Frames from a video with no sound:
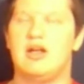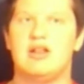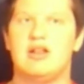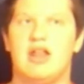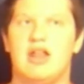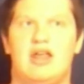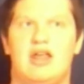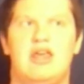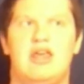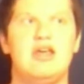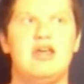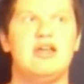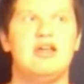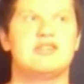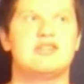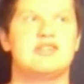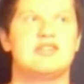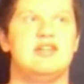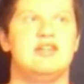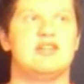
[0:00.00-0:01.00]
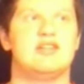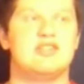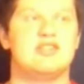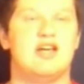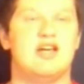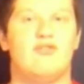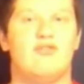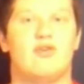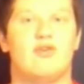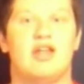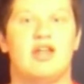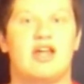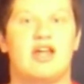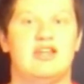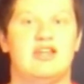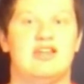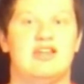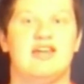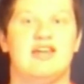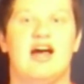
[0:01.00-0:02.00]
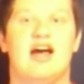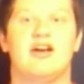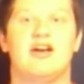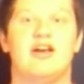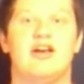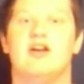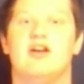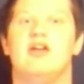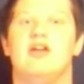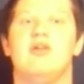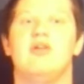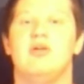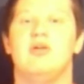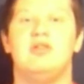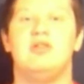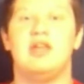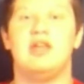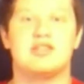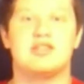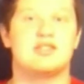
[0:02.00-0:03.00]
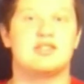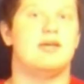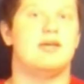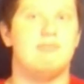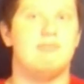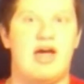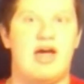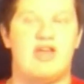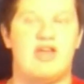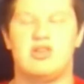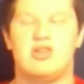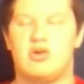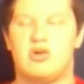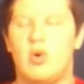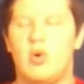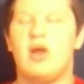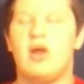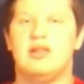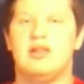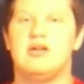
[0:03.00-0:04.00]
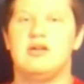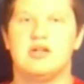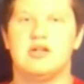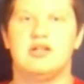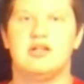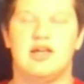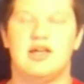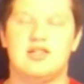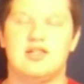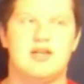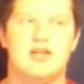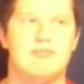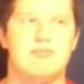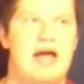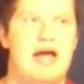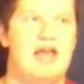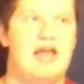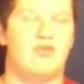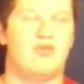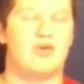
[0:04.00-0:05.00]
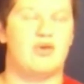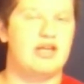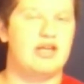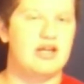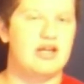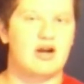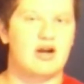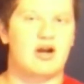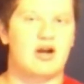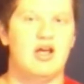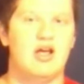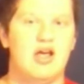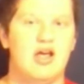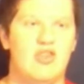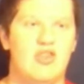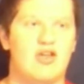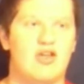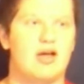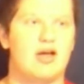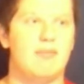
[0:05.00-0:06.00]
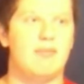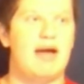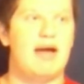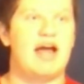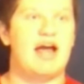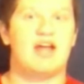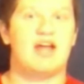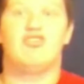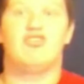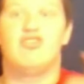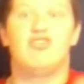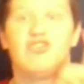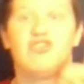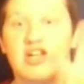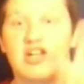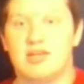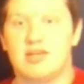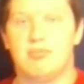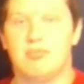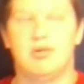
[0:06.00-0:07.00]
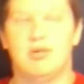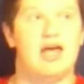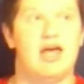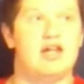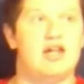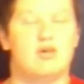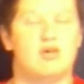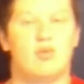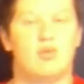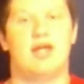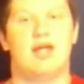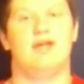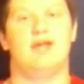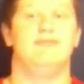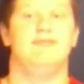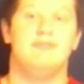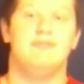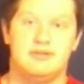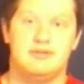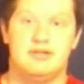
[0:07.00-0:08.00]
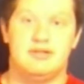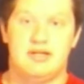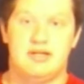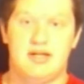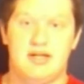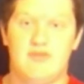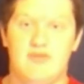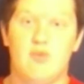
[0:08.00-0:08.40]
like he can sun for like an entire year. He'll, he'll take a sun bath, quite literally take a sun bath for a year, and then come back and flick the planet away, if